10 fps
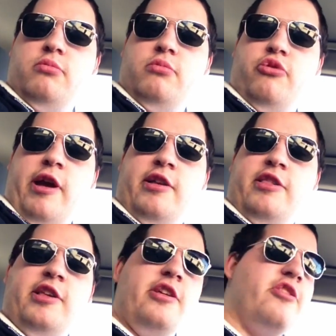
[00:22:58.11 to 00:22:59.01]
dragons
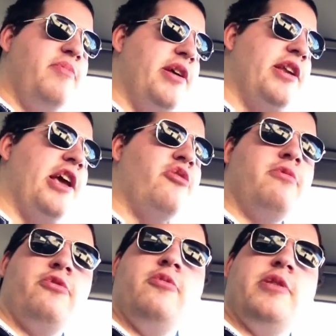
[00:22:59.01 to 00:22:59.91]
see tons of play in casual
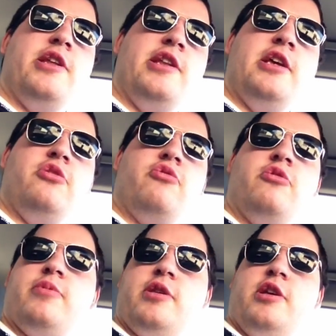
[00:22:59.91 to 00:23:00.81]
groups and EDH
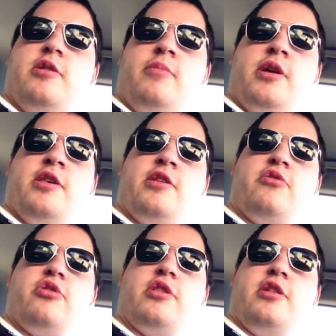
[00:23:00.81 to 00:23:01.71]
groups because there's
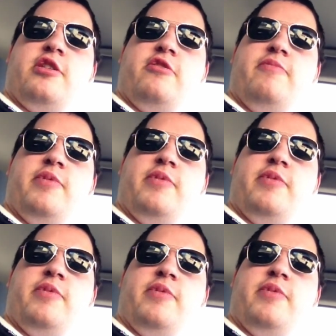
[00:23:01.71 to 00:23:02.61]
just lots of big
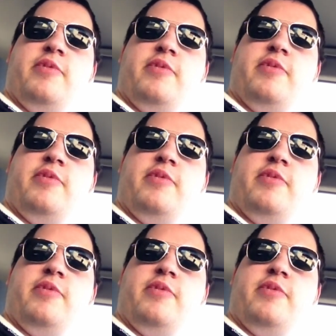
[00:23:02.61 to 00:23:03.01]
flashy dragons.